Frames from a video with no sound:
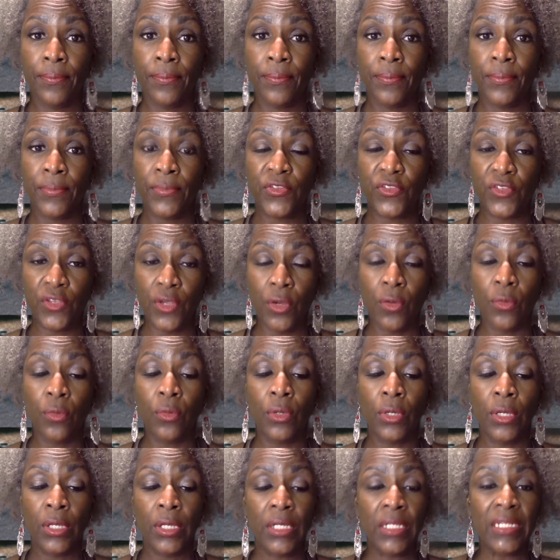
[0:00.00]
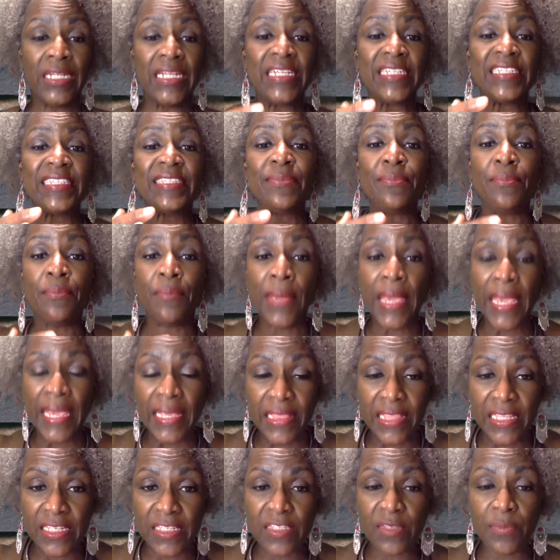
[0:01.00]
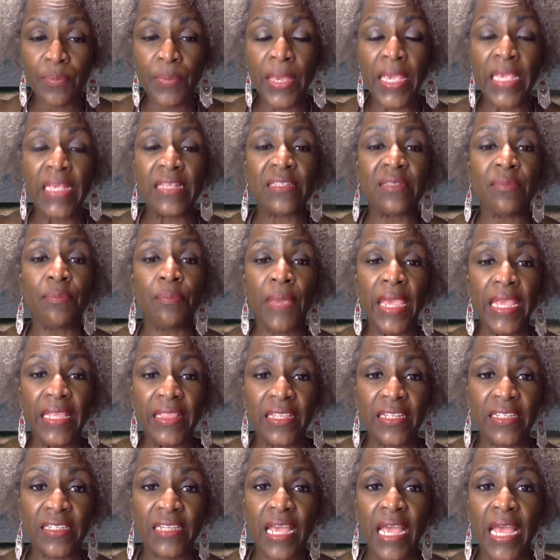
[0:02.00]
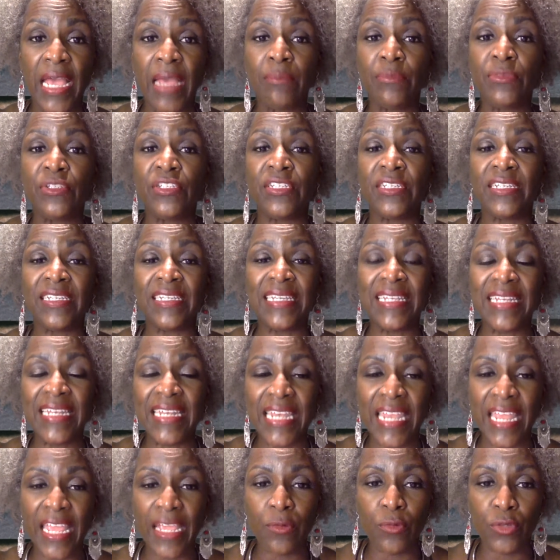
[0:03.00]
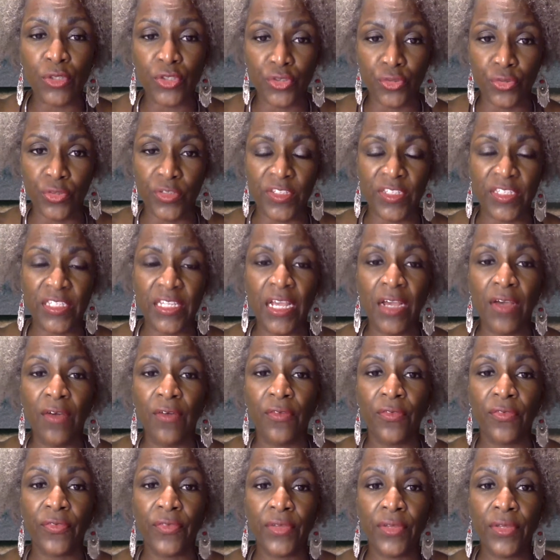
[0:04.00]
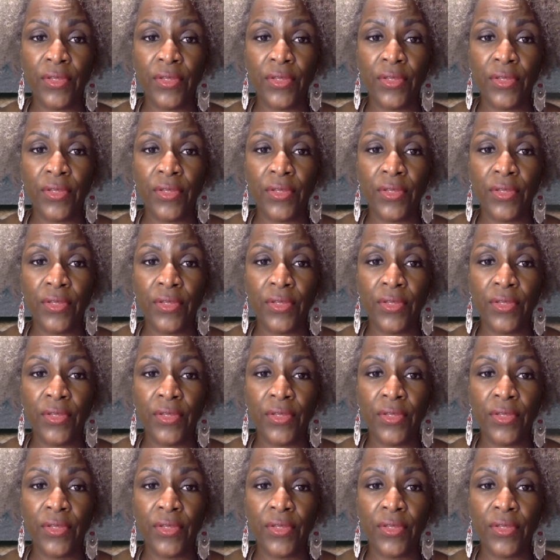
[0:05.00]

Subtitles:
So let's make the space, make the time to connect with yourself.